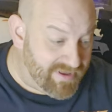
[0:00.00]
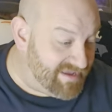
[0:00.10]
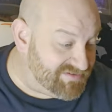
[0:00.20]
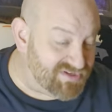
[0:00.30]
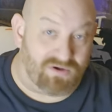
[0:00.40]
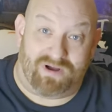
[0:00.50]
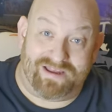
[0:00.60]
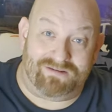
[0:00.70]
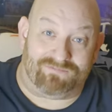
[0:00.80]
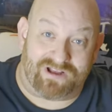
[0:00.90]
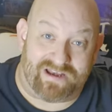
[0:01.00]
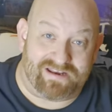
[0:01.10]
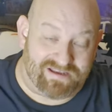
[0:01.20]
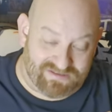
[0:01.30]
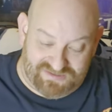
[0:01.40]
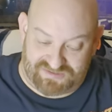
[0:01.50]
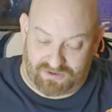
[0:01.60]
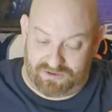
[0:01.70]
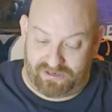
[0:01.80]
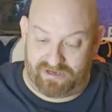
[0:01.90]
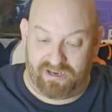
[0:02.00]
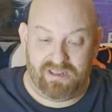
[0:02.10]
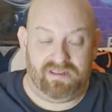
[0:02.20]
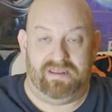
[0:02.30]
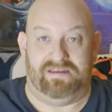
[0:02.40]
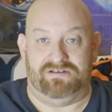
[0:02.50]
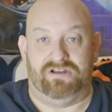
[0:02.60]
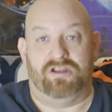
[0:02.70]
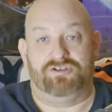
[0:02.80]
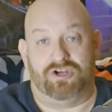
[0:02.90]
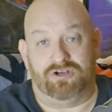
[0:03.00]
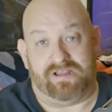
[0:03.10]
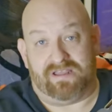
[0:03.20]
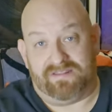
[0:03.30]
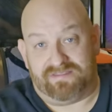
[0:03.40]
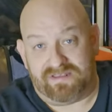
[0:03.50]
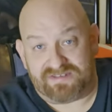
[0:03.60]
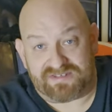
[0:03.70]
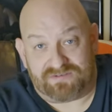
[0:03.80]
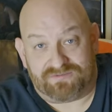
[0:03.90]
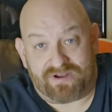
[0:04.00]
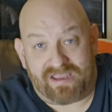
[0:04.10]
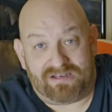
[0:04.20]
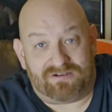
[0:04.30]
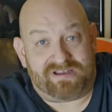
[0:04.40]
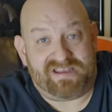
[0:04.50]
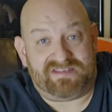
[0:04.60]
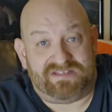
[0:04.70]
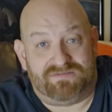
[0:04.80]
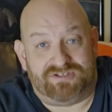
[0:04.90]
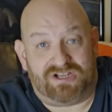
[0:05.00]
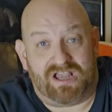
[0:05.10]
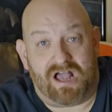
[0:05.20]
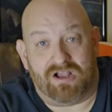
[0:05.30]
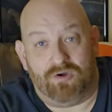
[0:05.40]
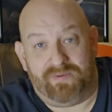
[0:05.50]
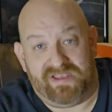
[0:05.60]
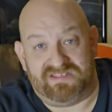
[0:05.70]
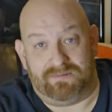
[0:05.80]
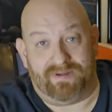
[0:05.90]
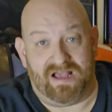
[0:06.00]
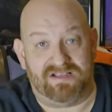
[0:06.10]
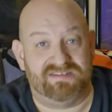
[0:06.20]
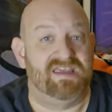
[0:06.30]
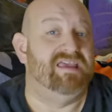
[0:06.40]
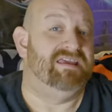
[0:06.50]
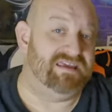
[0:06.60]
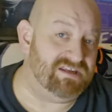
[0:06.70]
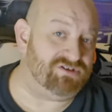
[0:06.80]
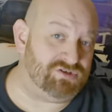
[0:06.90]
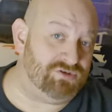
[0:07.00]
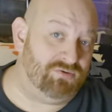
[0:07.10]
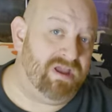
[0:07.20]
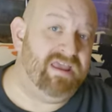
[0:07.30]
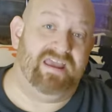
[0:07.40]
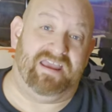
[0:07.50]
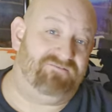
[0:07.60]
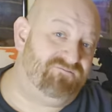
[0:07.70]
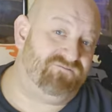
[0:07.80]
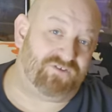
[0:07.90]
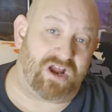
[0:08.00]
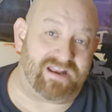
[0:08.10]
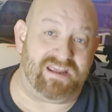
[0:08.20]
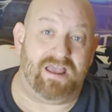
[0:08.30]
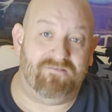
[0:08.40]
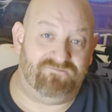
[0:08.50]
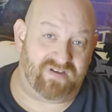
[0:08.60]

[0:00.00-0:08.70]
Okay, so I am ready to get started in turning this regular East of Chicago pizza box into a Freddy